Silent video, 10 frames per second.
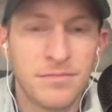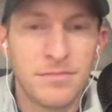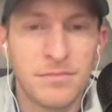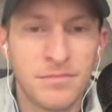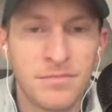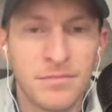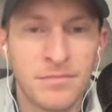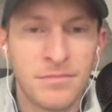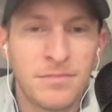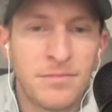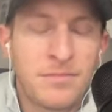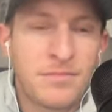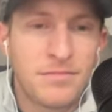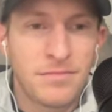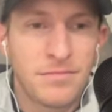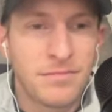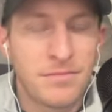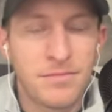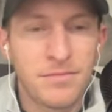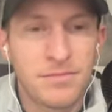
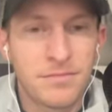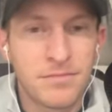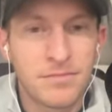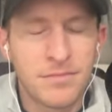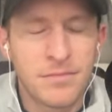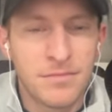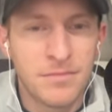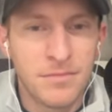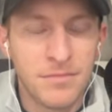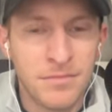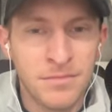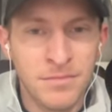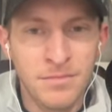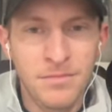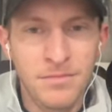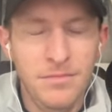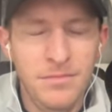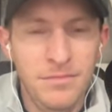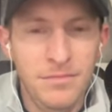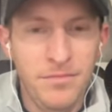
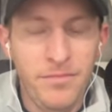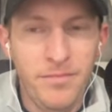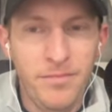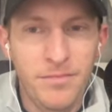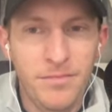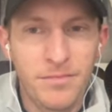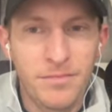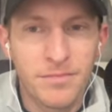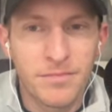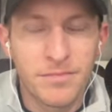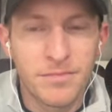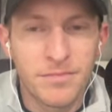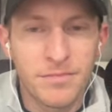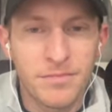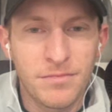(not speaking)